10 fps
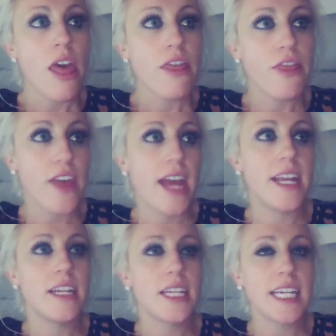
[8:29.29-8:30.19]

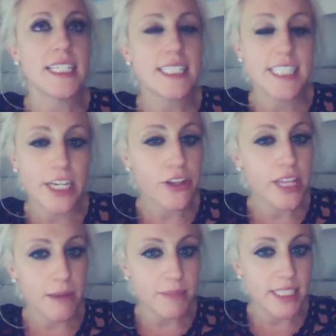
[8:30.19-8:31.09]
that consider
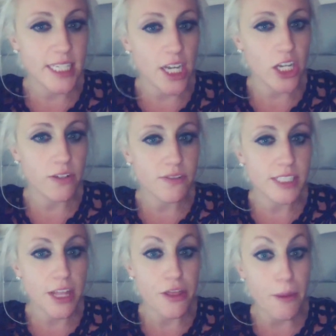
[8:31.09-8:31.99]

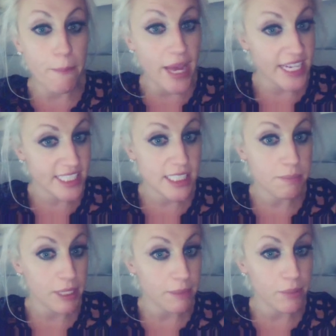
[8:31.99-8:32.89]
themselves the
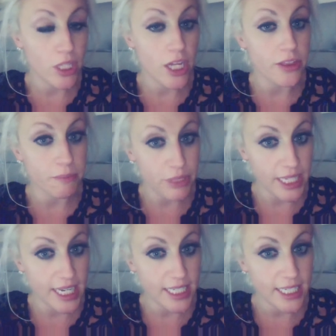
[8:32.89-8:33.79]
best people on the
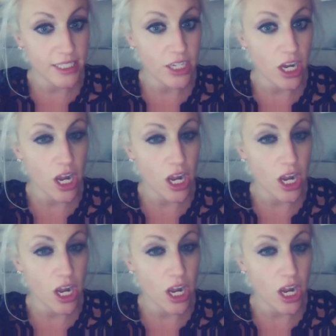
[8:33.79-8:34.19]
planet